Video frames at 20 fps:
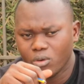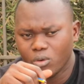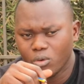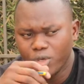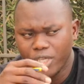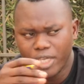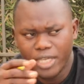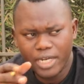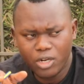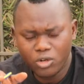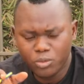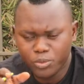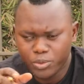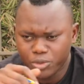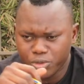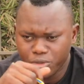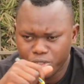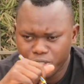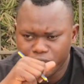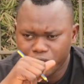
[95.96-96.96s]
We had an
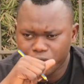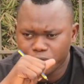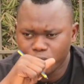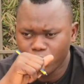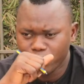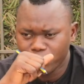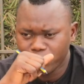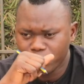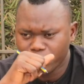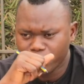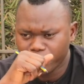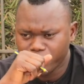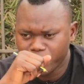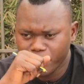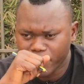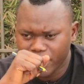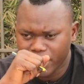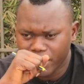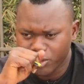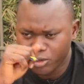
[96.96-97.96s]
opportunity to host Koffi
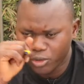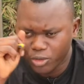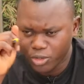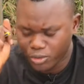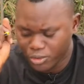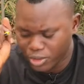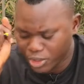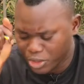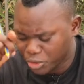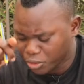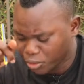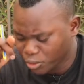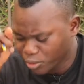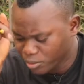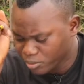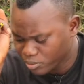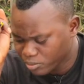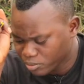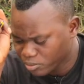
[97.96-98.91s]
Mac-Adory on the show.